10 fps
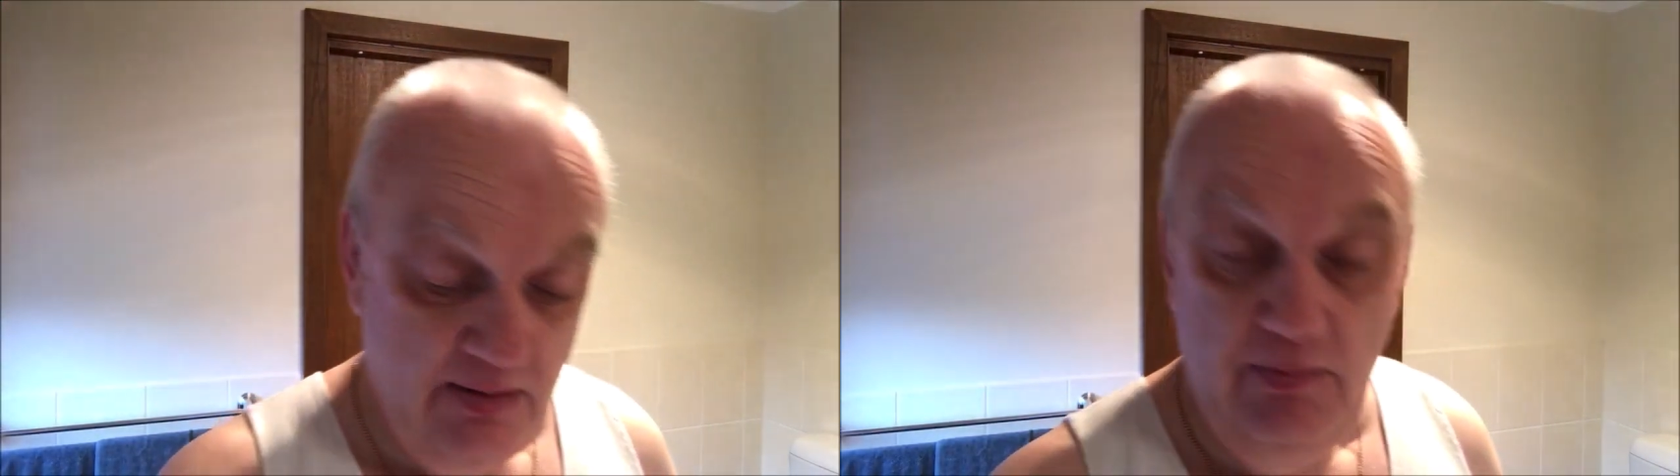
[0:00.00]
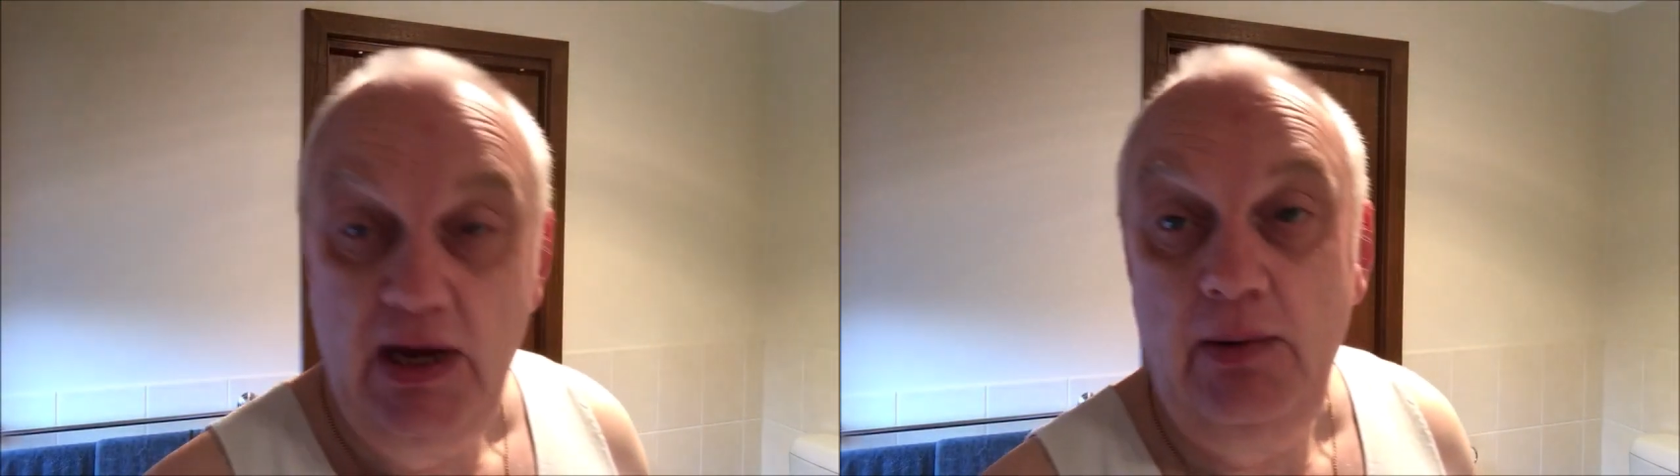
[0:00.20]

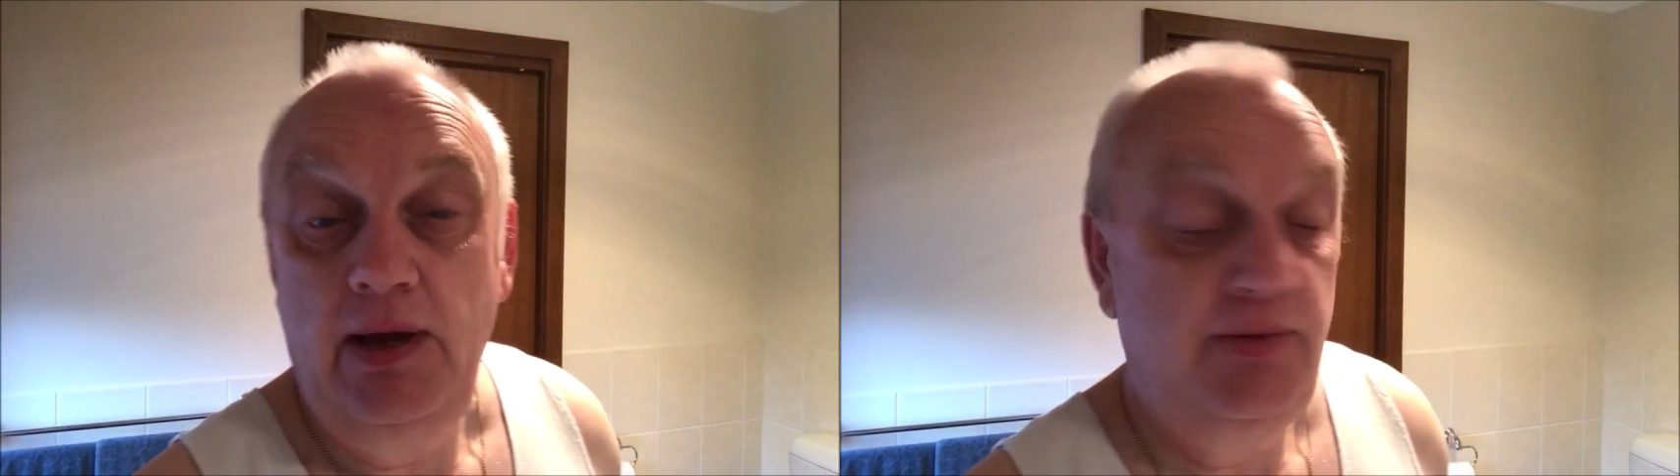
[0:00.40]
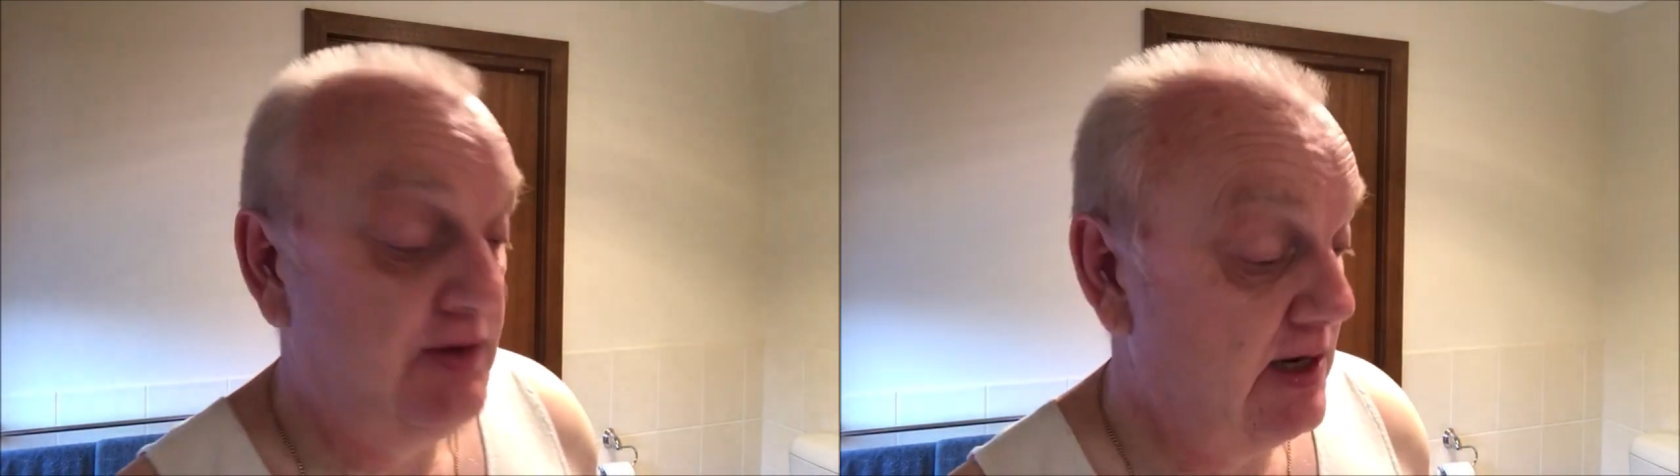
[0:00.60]
But
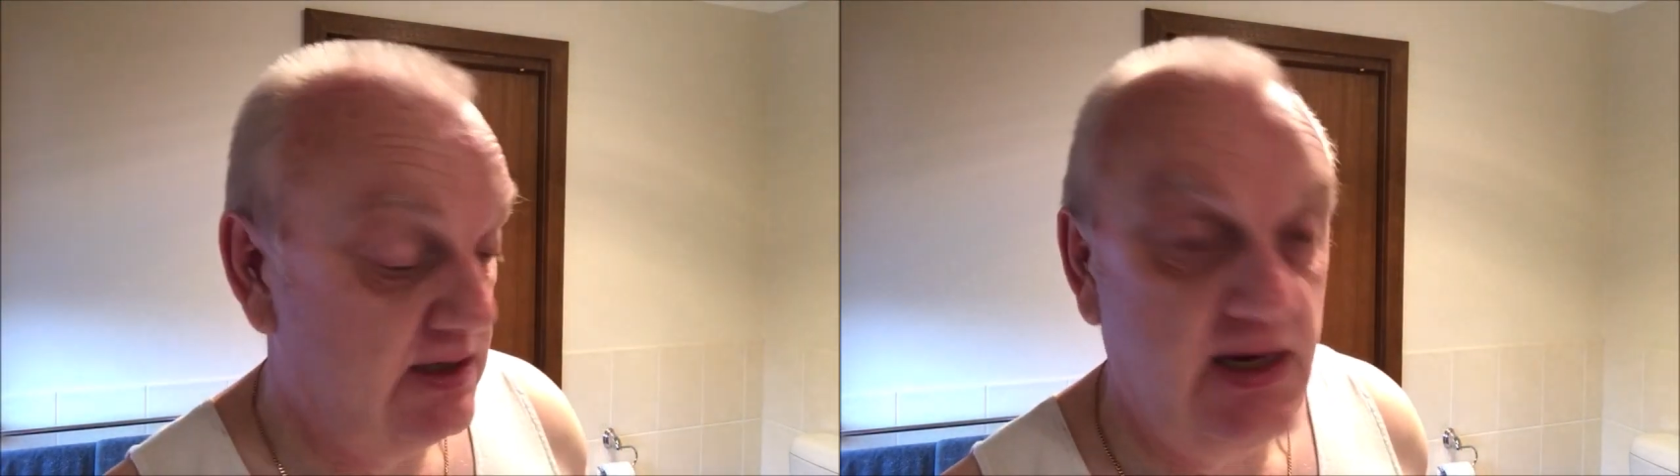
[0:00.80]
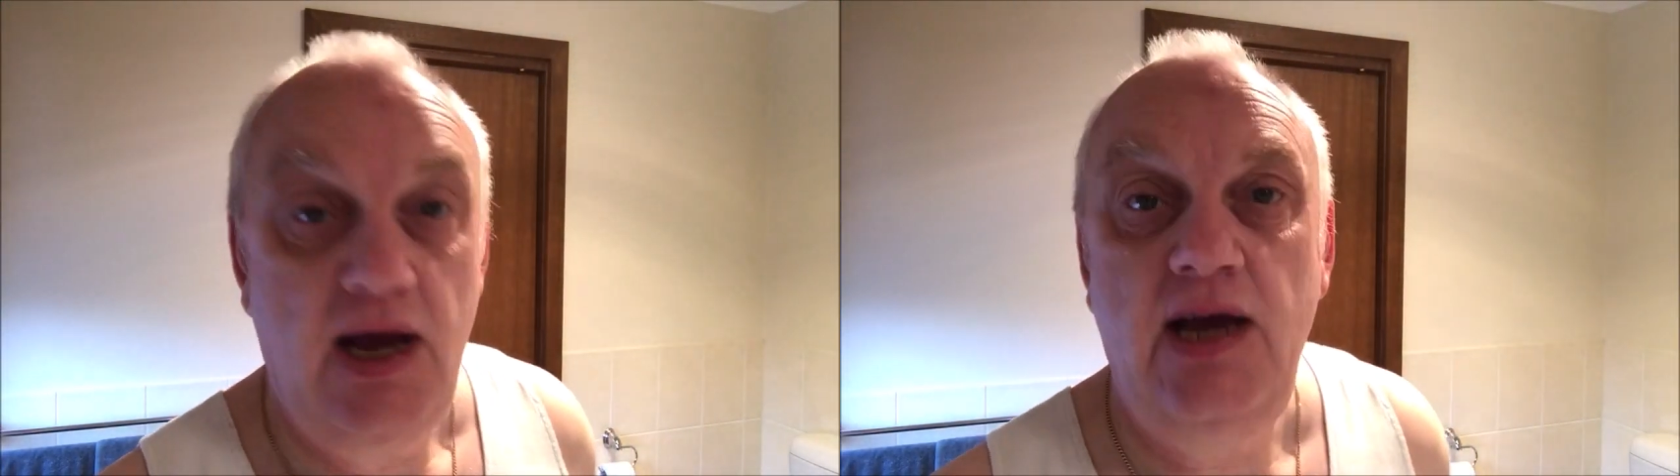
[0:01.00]
anyway, thanks
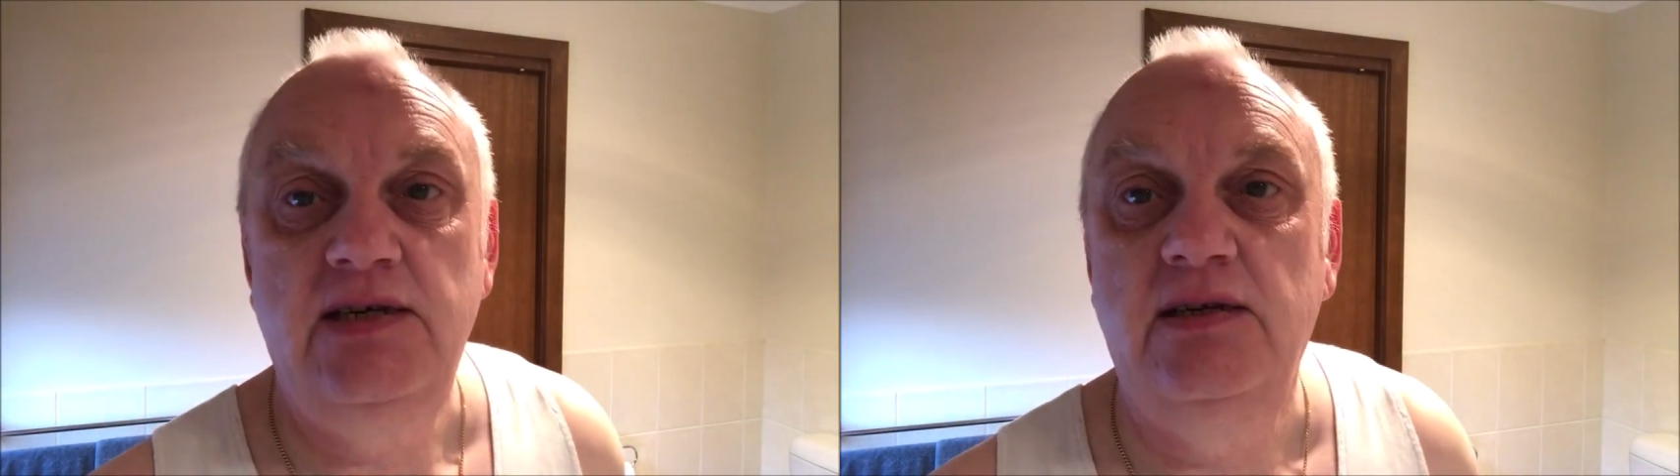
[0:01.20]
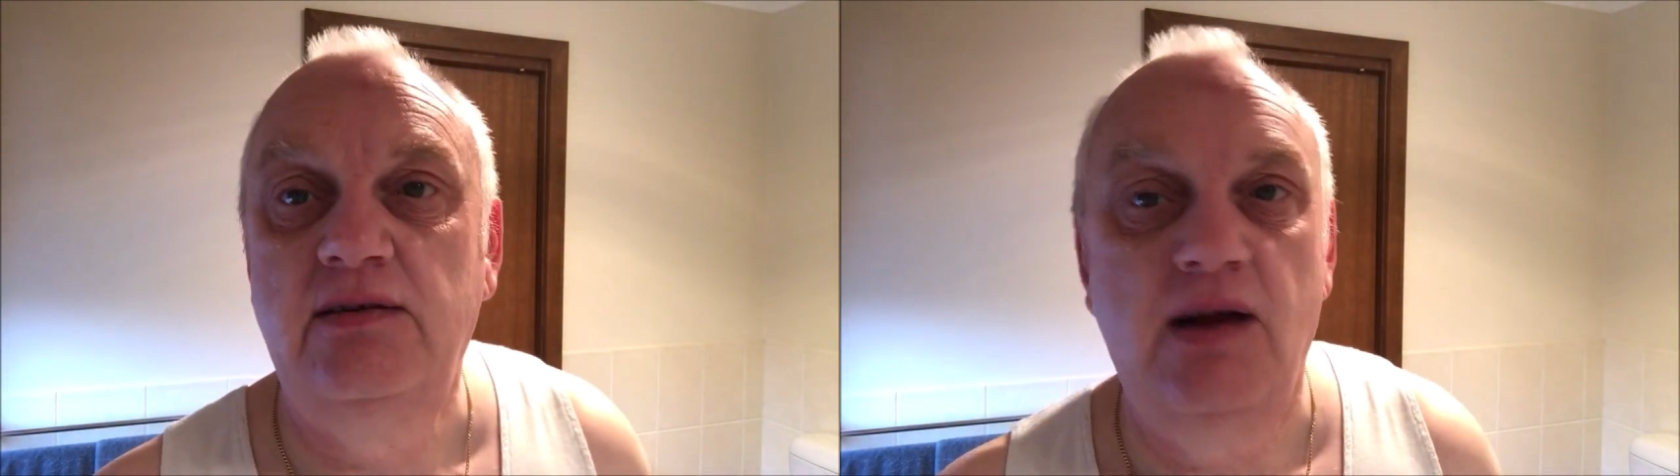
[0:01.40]
guys,
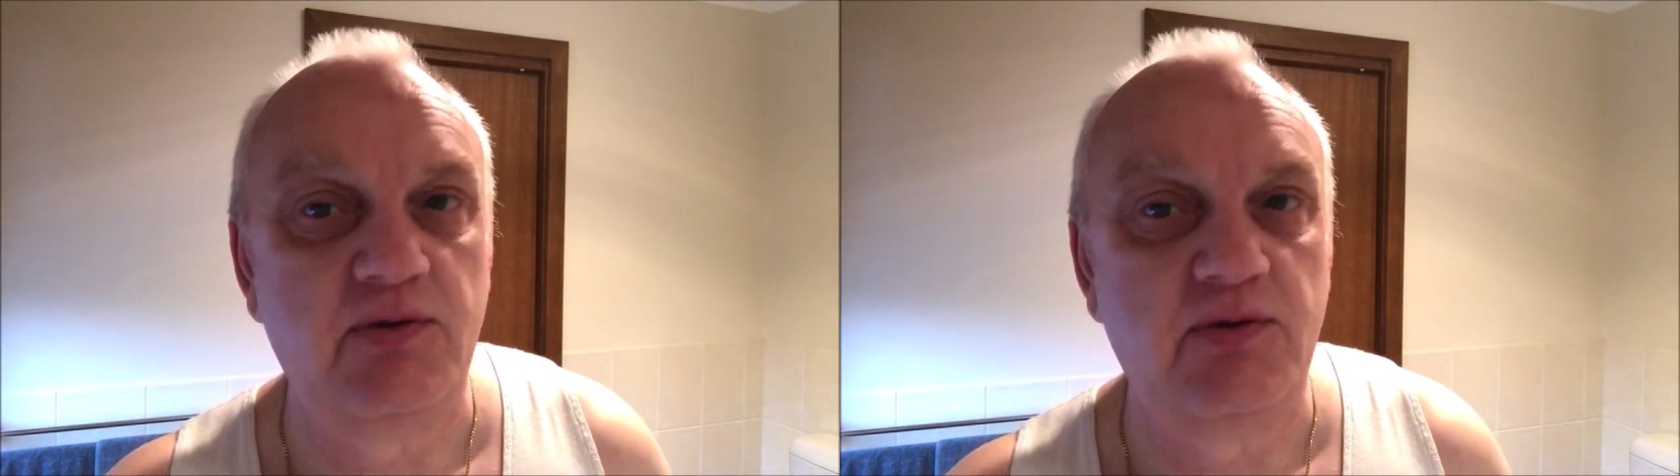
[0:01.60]
and I'm